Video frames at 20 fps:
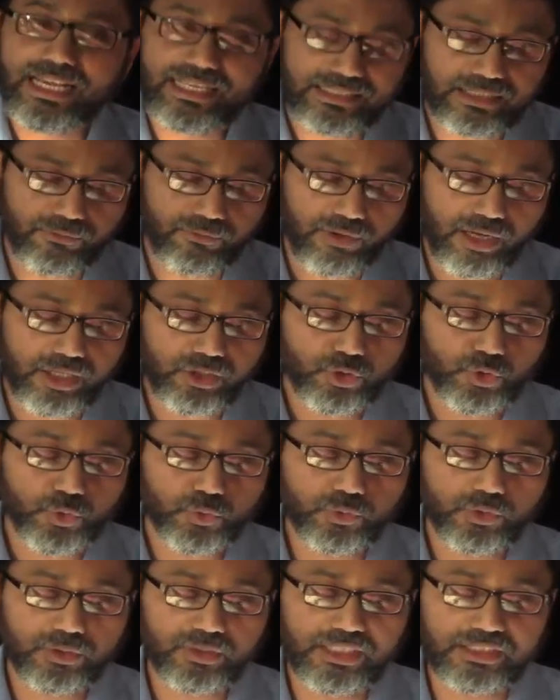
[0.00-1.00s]
and the one
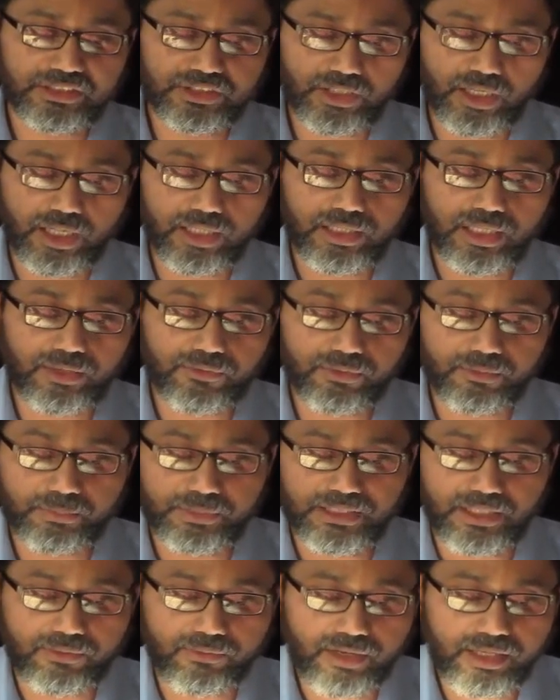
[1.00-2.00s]
who will, inshallah,
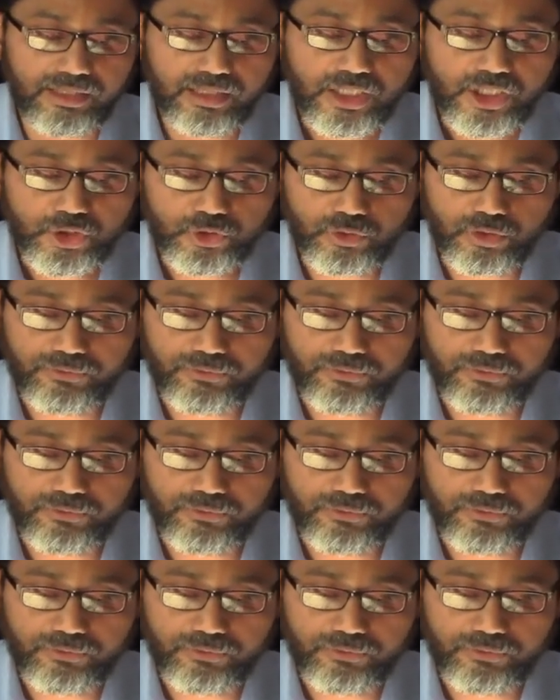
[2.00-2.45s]
will be the one,